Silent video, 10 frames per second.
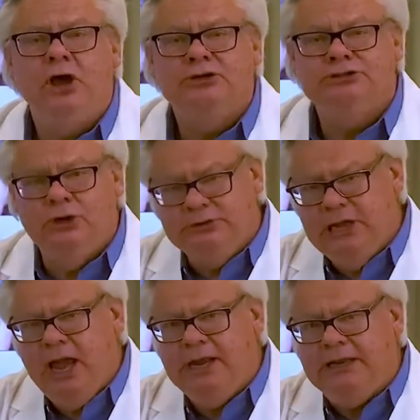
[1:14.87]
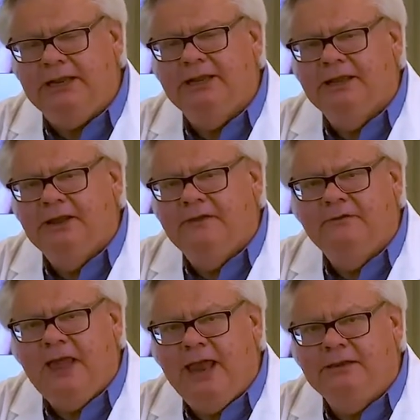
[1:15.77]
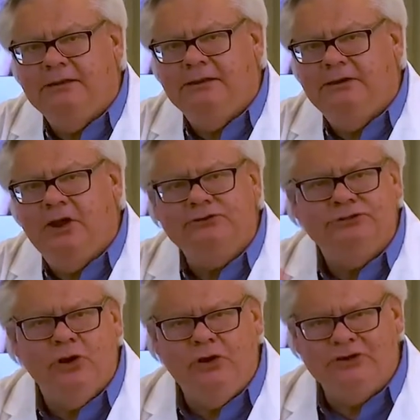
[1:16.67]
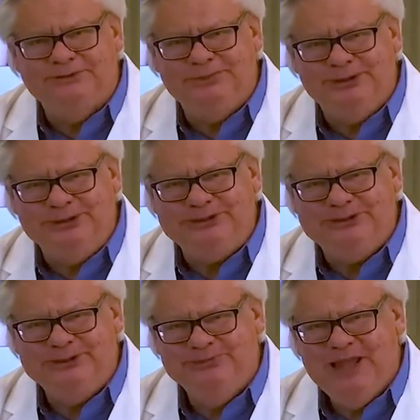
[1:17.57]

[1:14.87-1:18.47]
are so tiny that no scar is produced.